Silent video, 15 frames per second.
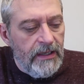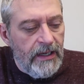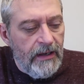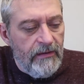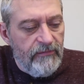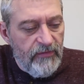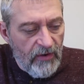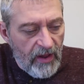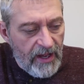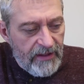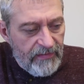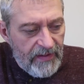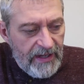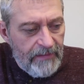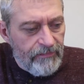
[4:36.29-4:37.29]
If you
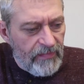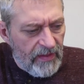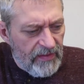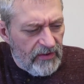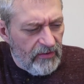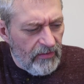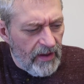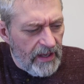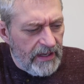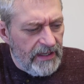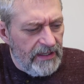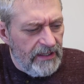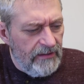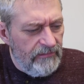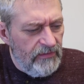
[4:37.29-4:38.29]
like that, I think you'll like
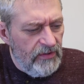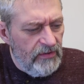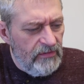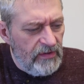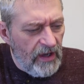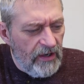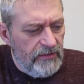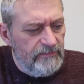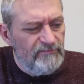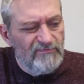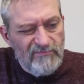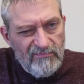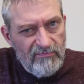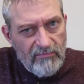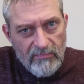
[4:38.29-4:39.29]
it. If you don't,
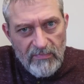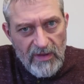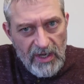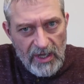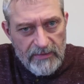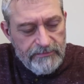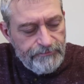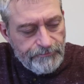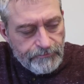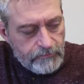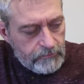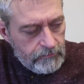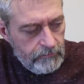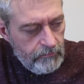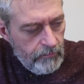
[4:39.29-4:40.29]
you know,
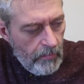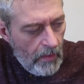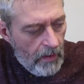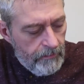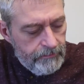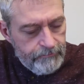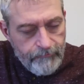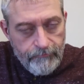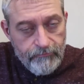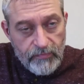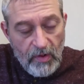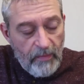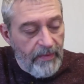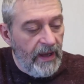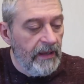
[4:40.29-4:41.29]

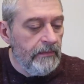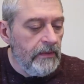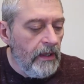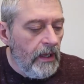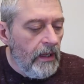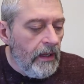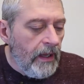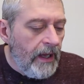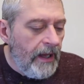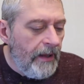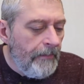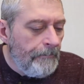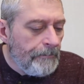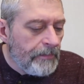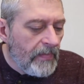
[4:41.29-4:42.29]
don't buy it.
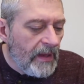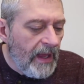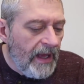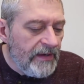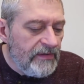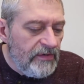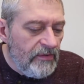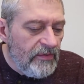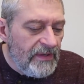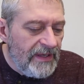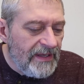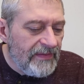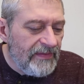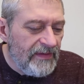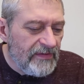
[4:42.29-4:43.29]
I do
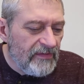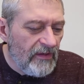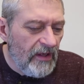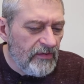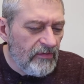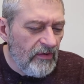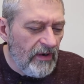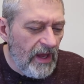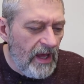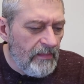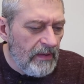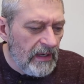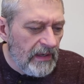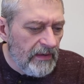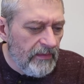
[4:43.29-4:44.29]
get the cilantro
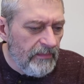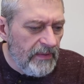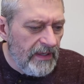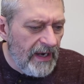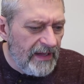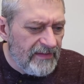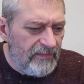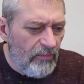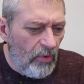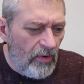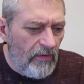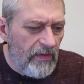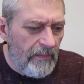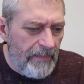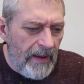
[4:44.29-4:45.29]
lime a little bit. It's
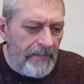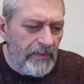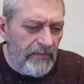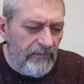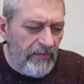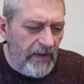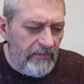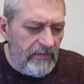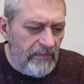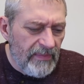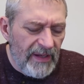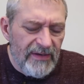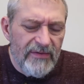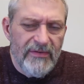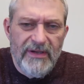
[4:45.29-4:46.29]
more of the pepper flavor,
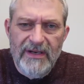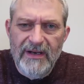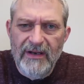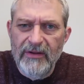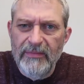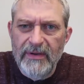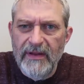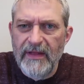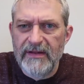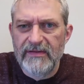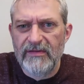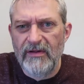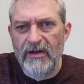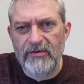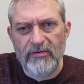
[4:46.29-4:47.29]
but I do get a little bit of
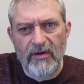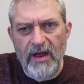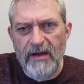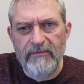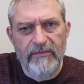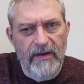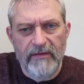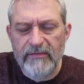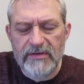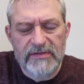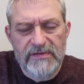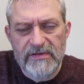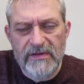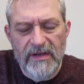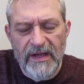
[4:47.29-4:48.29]
cilantro lime flavor.
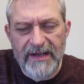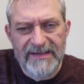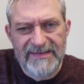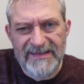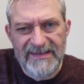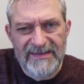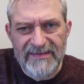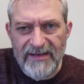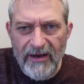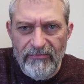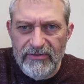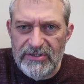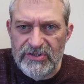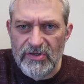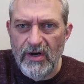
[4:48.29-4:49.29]
It's like I said, it's not
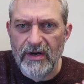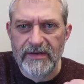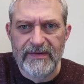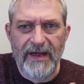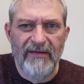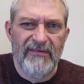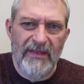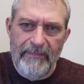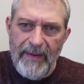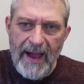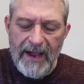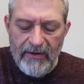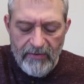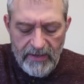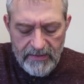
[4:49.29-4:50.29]
really strong. It's kind of in the
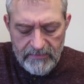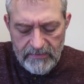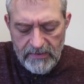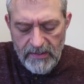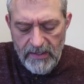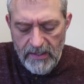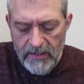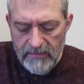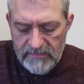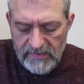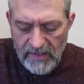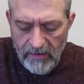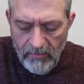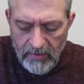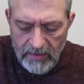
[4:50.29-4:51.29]
background,
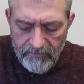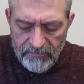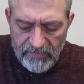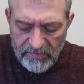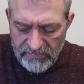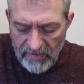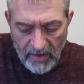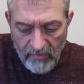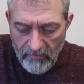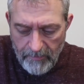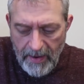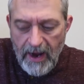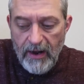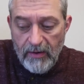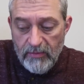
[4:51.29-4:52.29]
so it's not
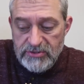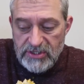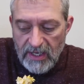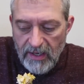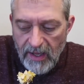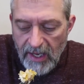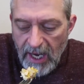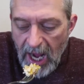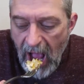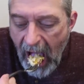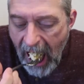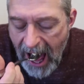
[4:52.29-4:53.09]
overpowering, which I like.